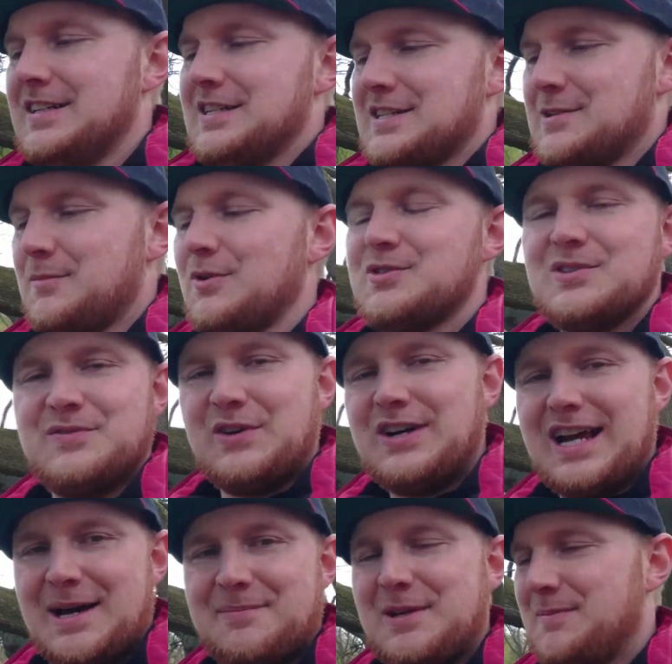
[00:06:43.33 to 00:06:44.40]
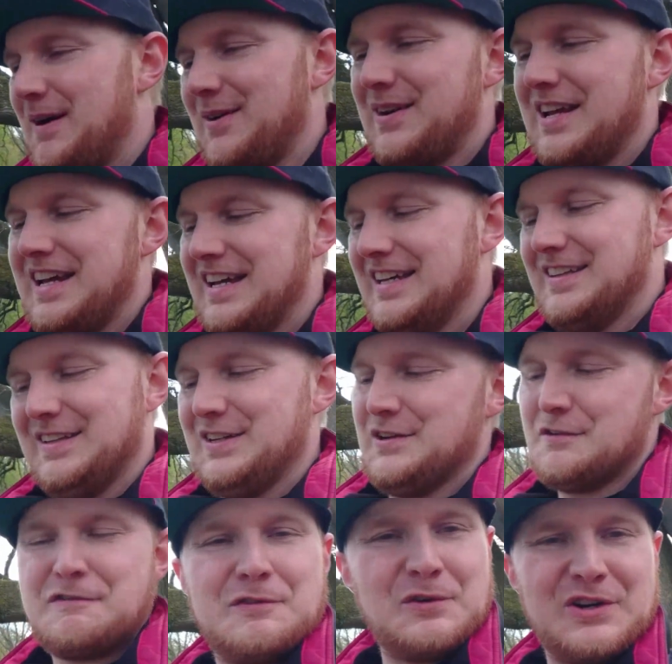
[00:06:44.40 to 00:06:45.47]
So I'm also very happy about
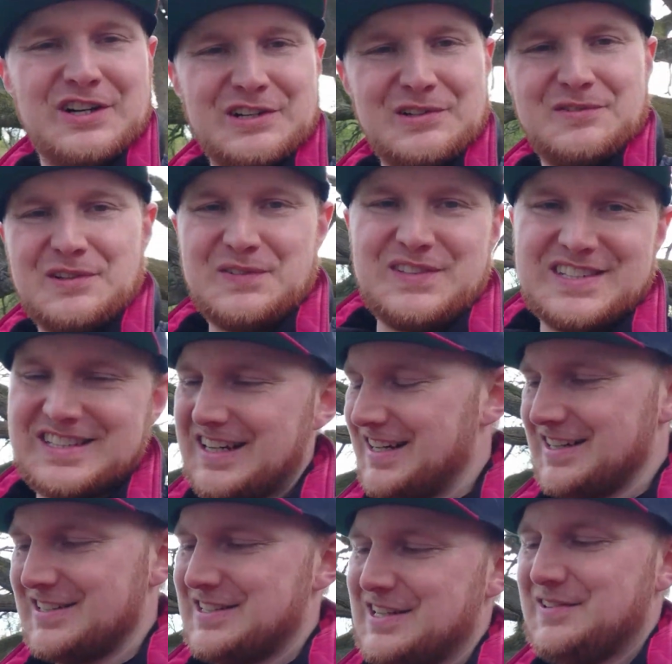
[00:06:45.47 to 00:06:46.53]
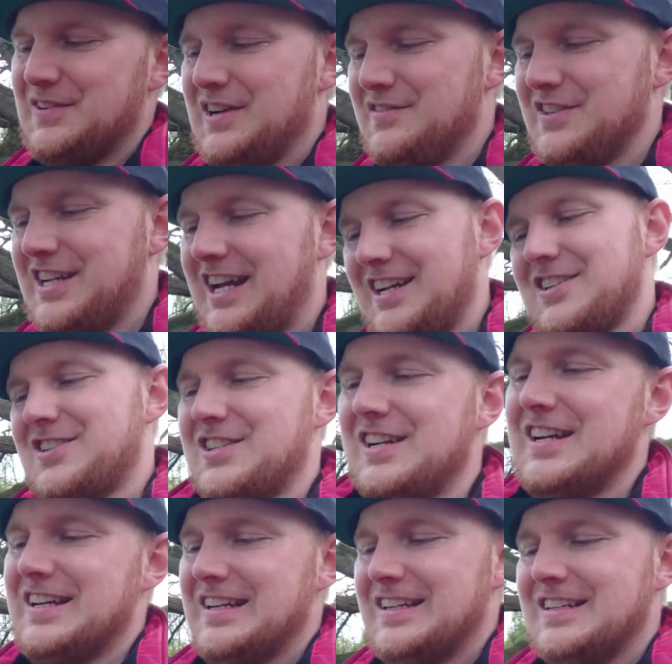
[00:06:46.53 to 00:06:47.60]
the 450 Stardust for every catch.
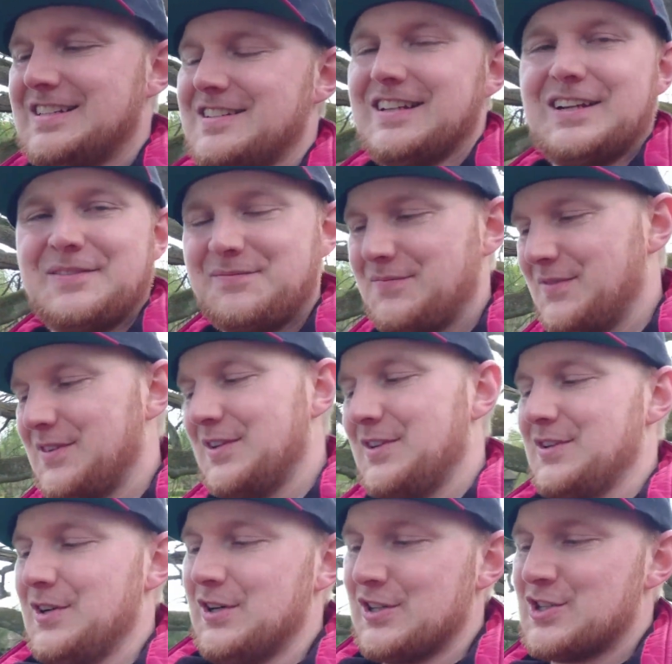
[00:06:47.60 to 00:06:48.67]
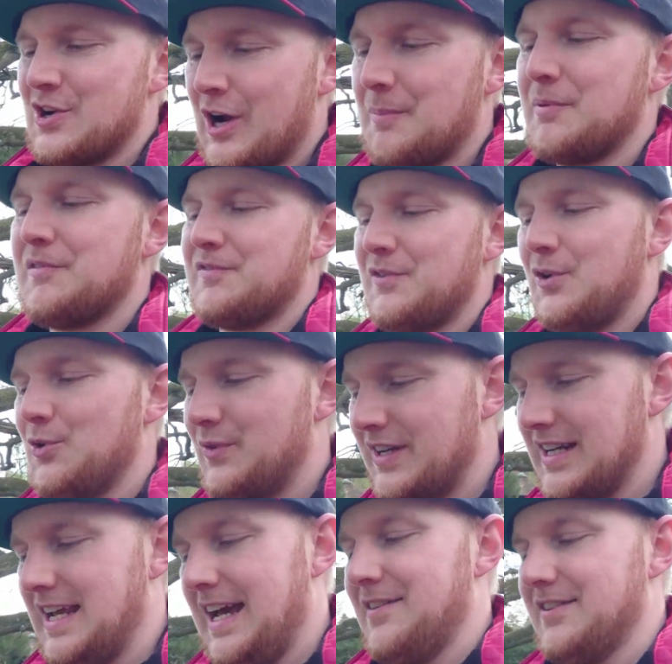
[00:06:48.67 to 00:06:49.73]
So like, on top of
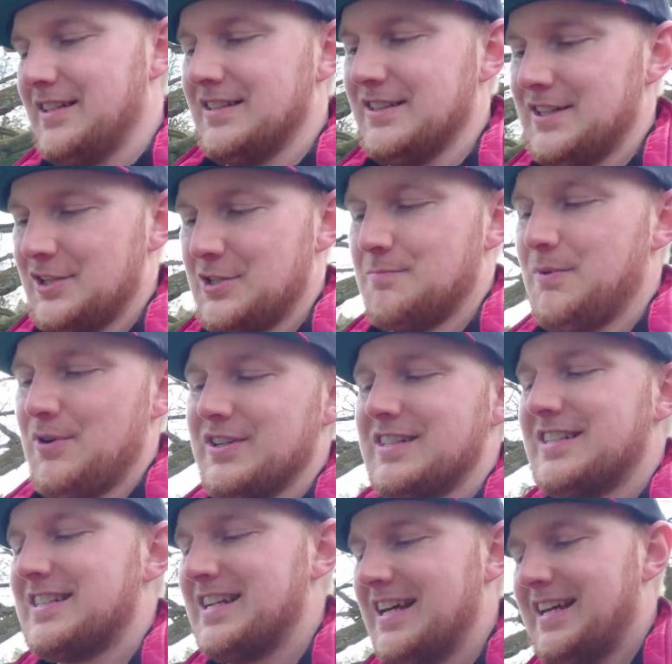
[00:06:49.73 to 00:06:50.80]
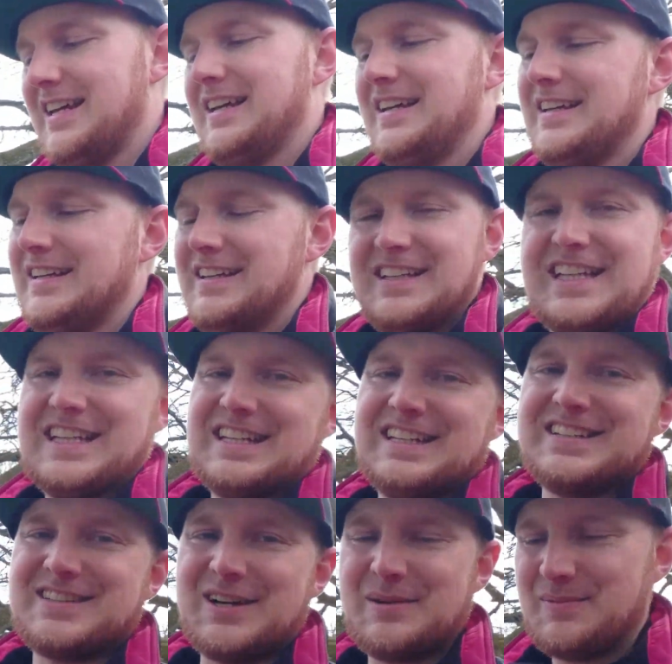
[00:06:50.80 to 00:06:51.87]
already having a lot of spawns,
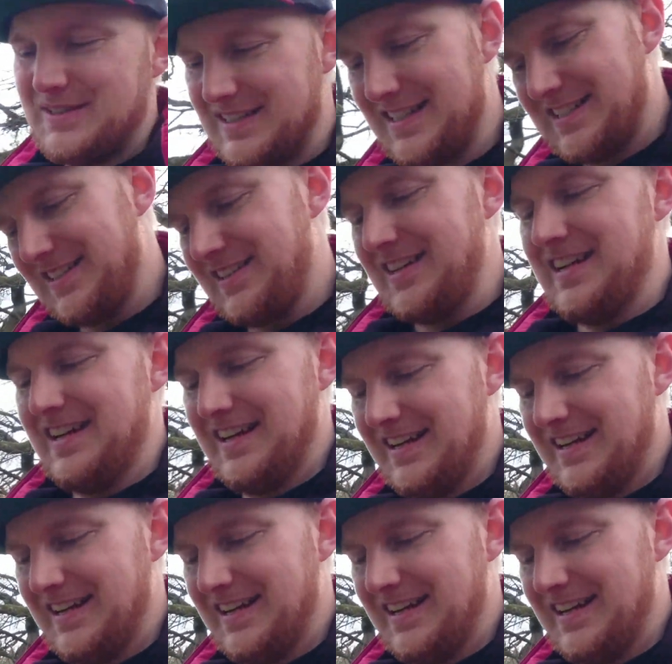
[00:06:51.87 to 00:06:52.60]
getting star pieces on